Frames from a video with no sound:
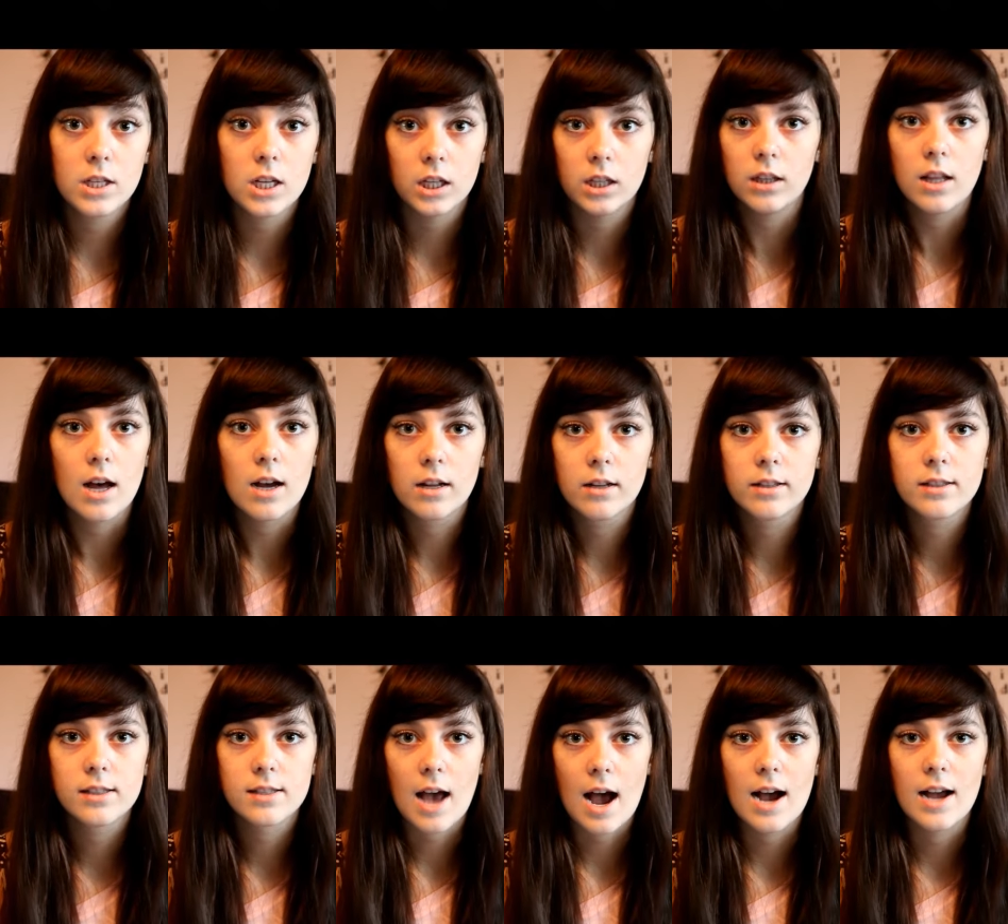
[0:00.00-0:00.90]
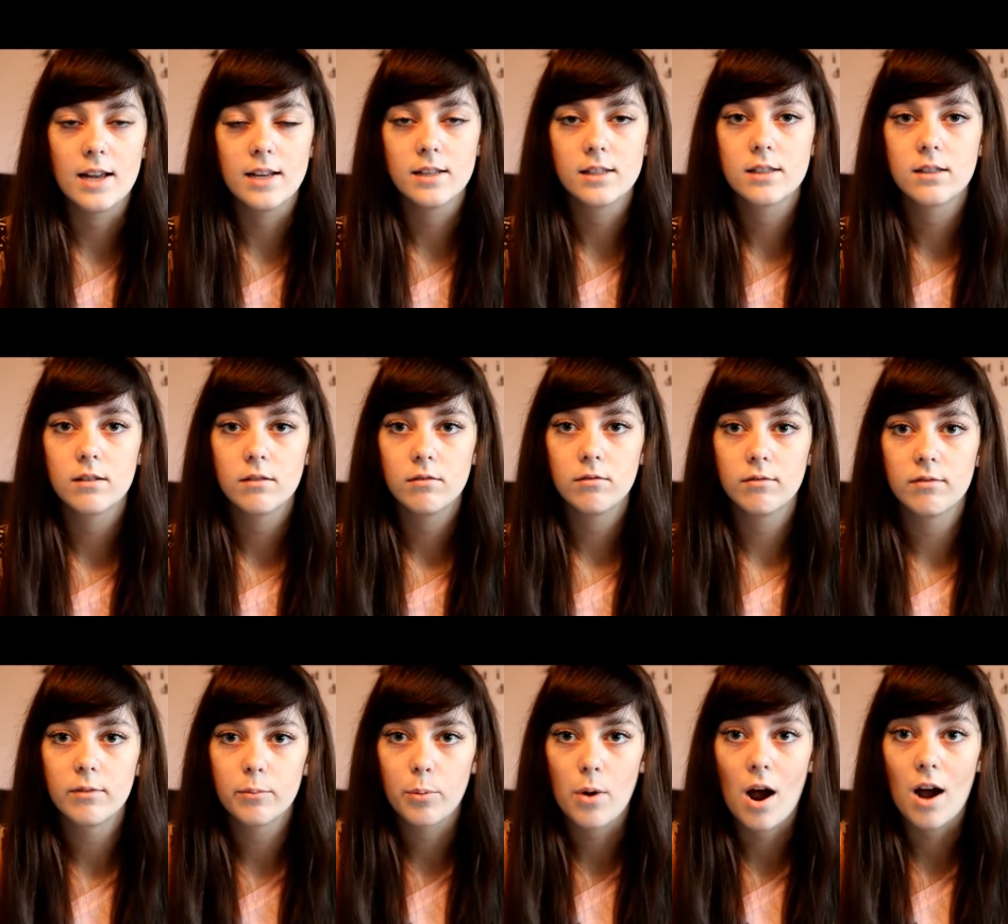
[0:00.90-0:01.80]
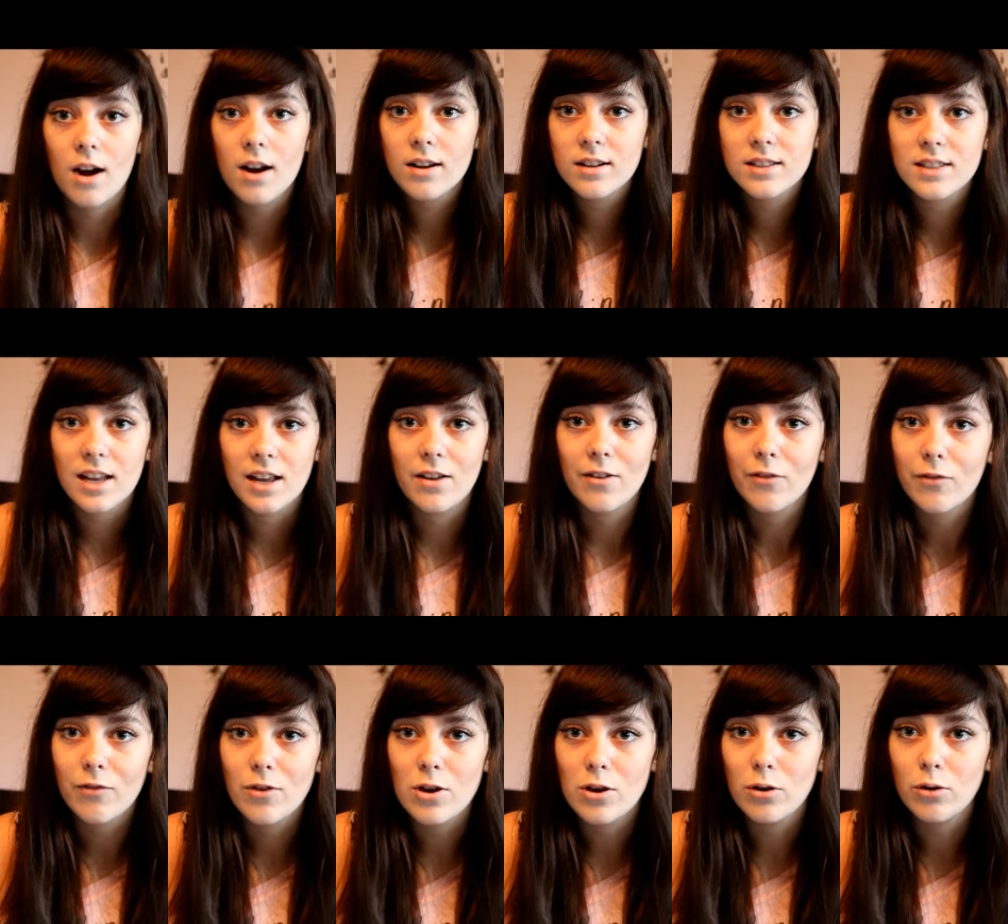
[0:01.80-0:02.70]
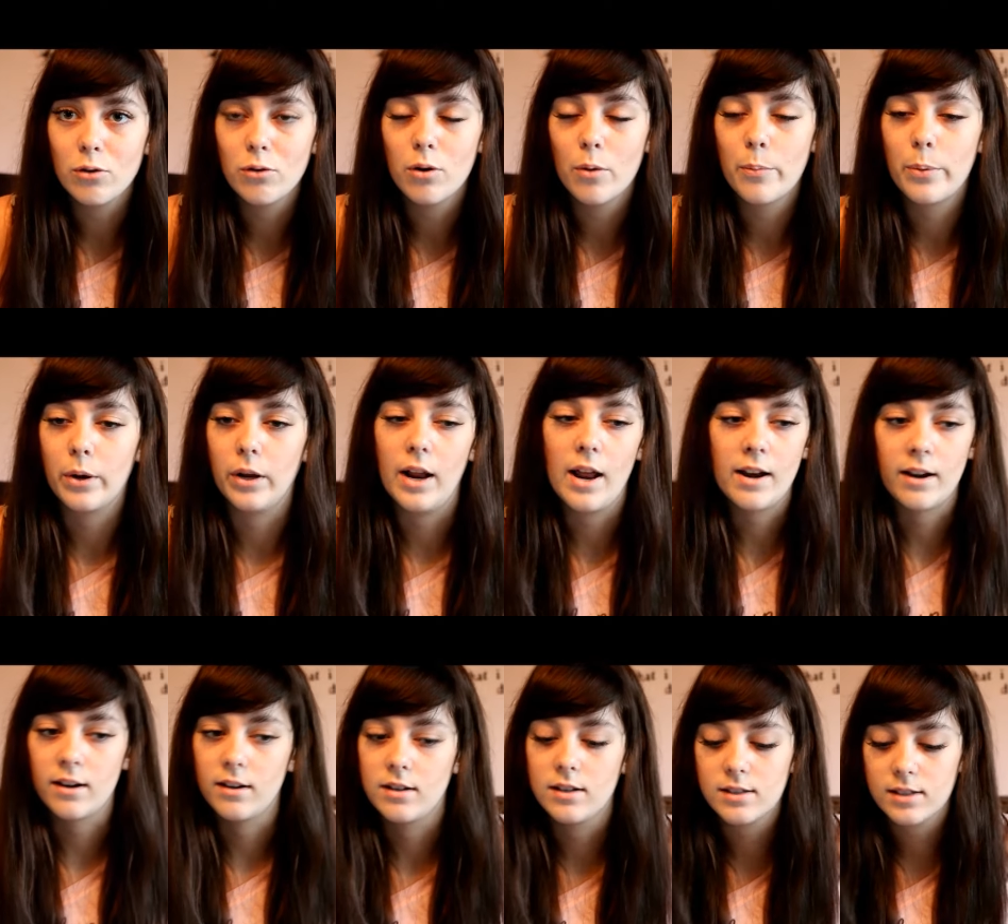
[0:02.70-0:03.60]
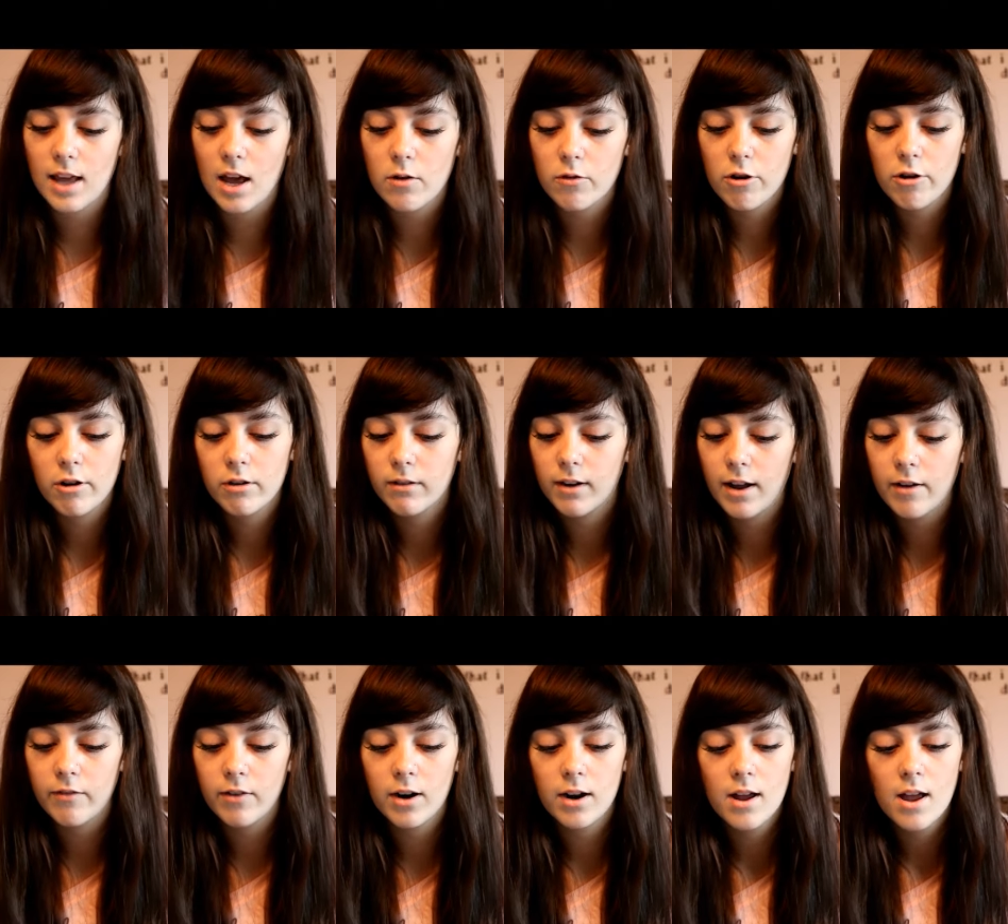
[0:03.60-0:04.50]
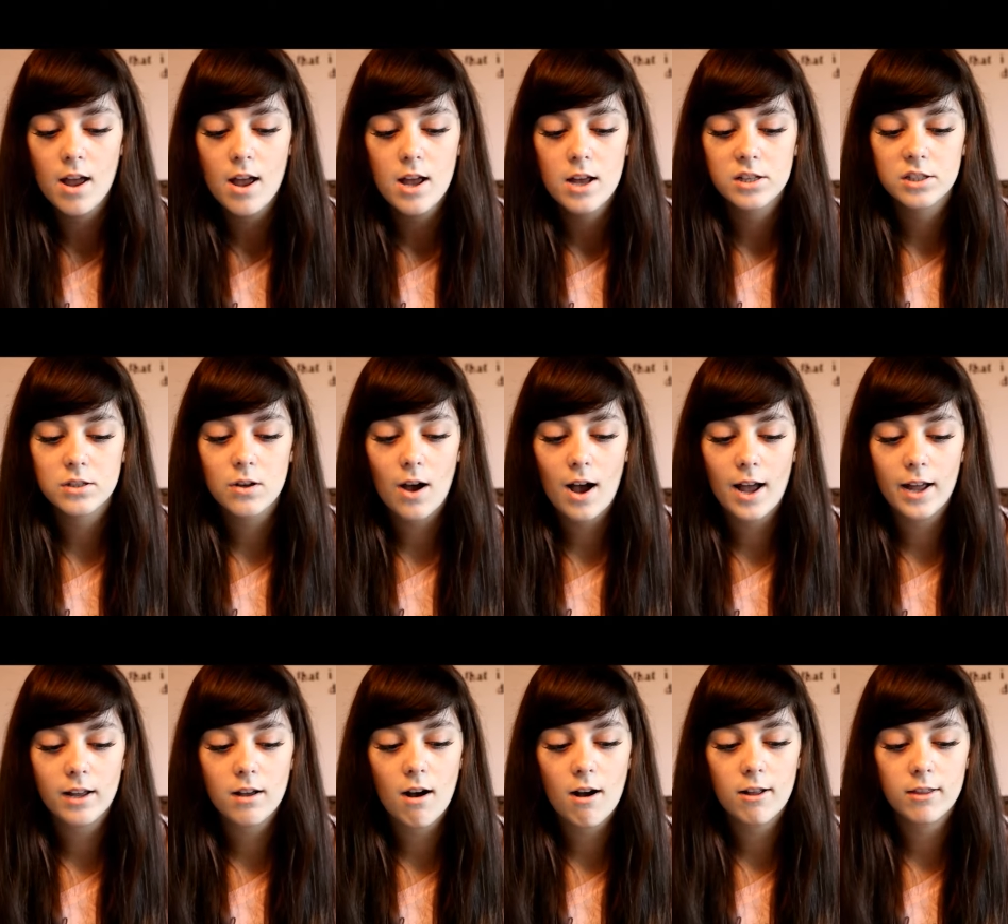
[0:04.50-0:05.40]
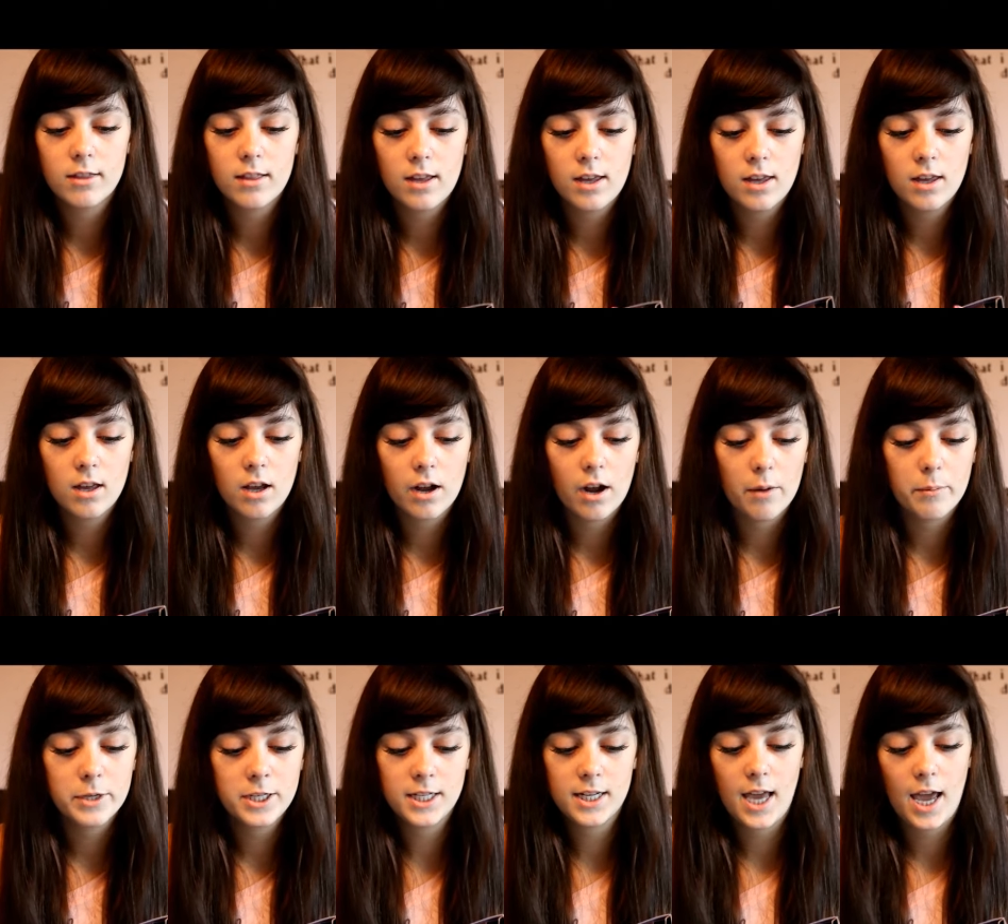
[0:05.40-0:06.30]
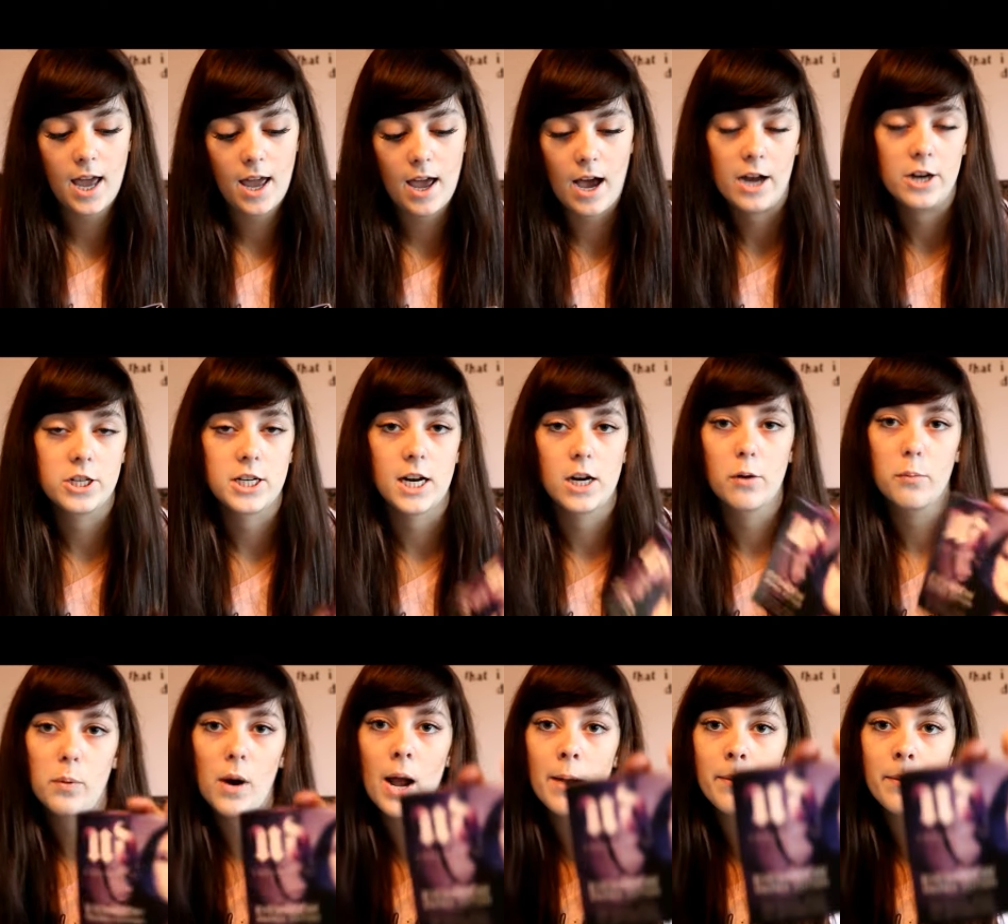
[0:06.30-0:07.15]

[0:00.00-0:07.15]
deluxe size products if you put in a discount code or whatever. So I got the Urban Decay Eyeshadow